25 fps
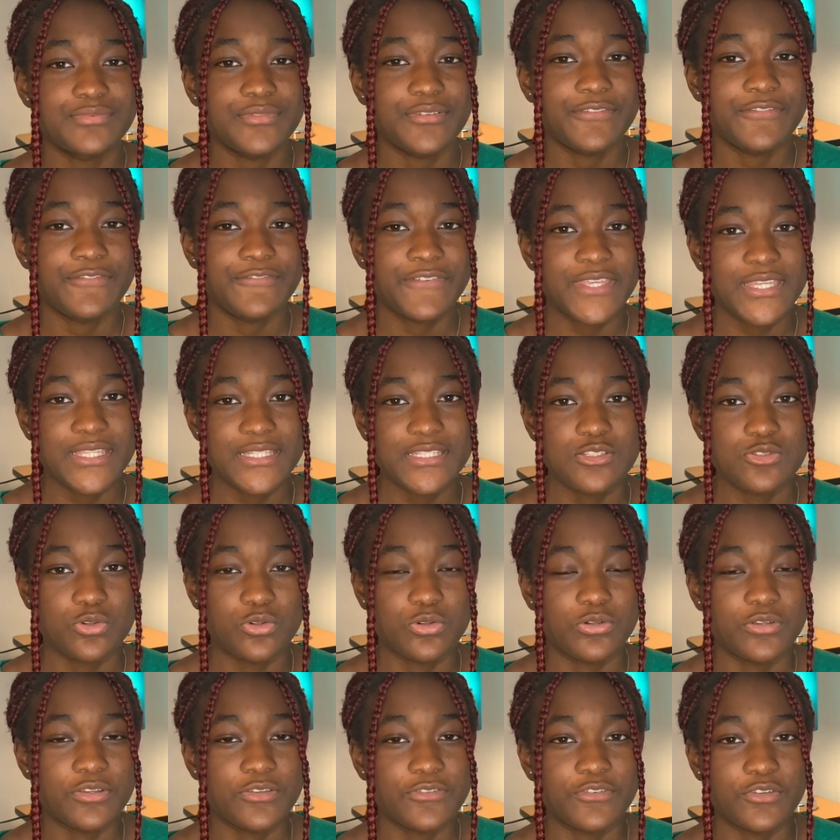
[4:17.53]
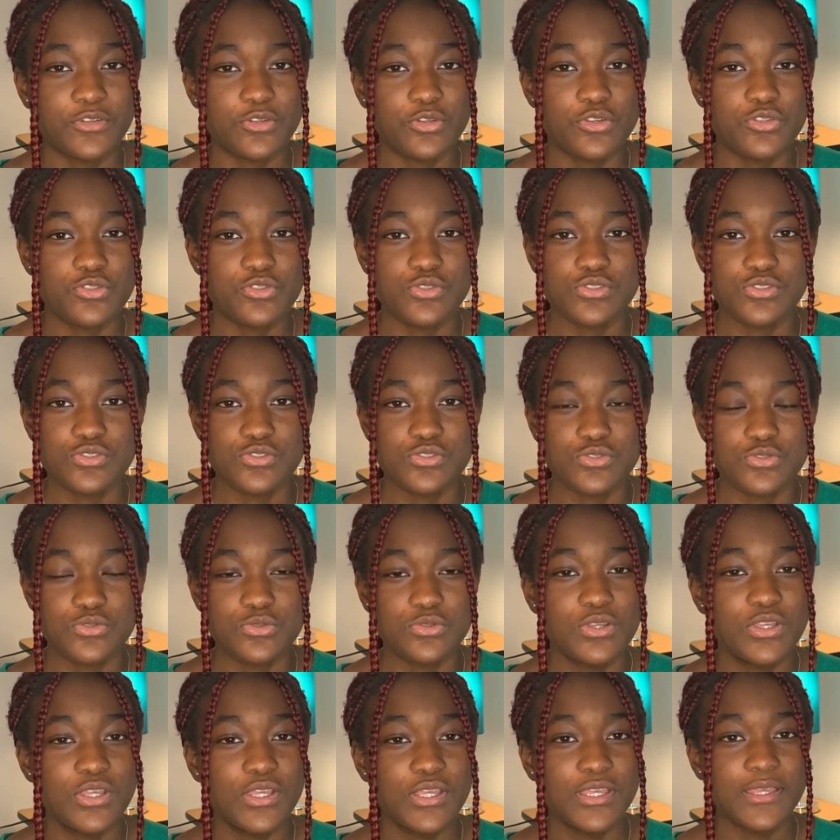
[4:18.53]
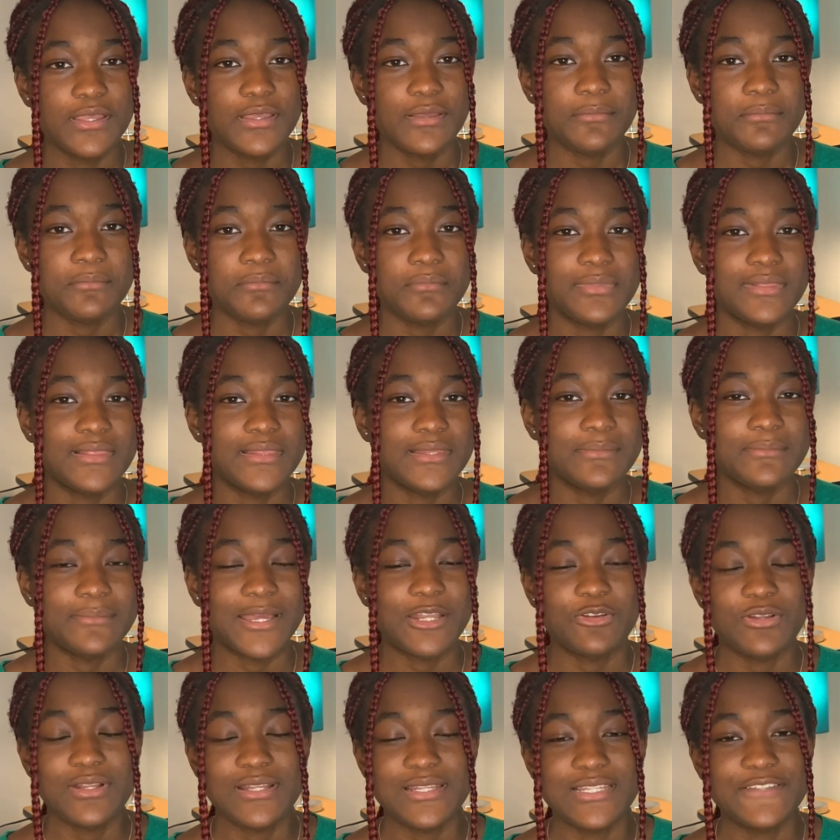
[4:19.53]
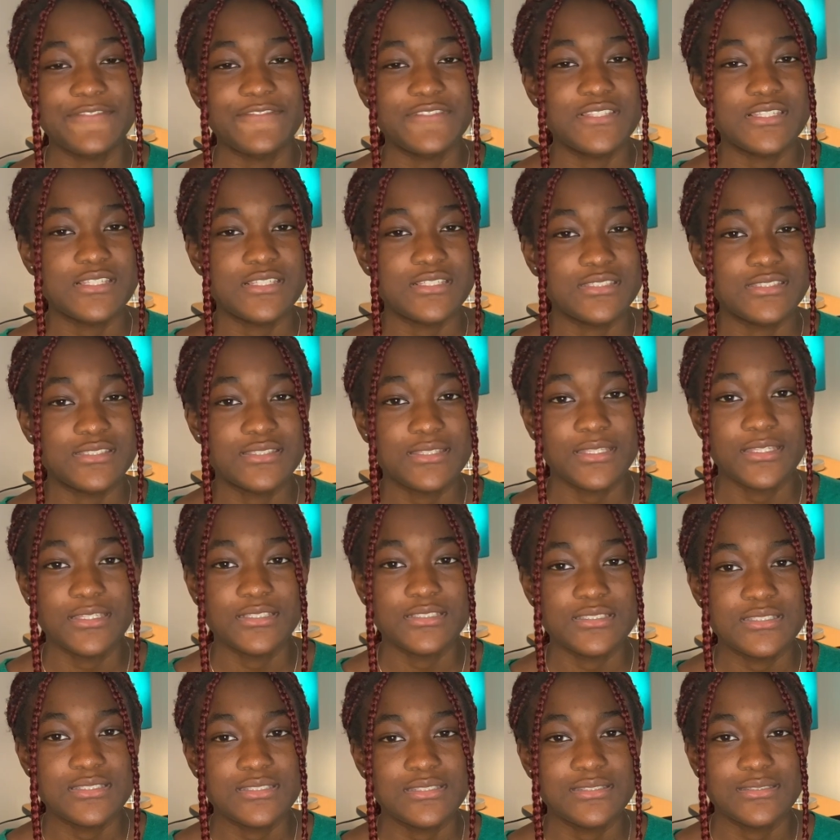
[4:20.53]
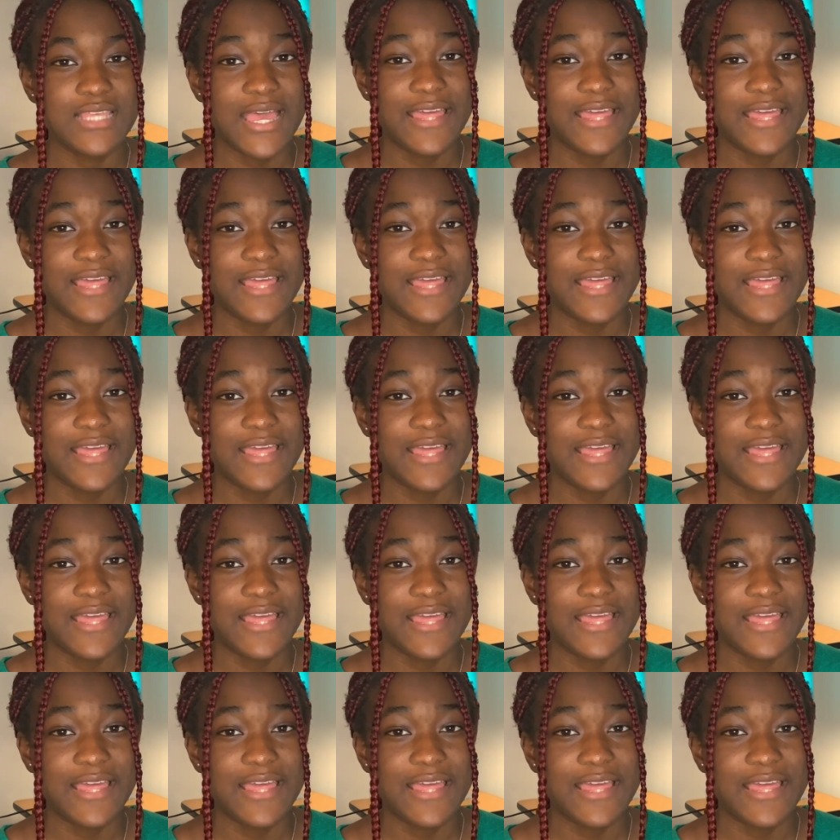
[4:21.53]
fit or if you're not used to manually lifting things.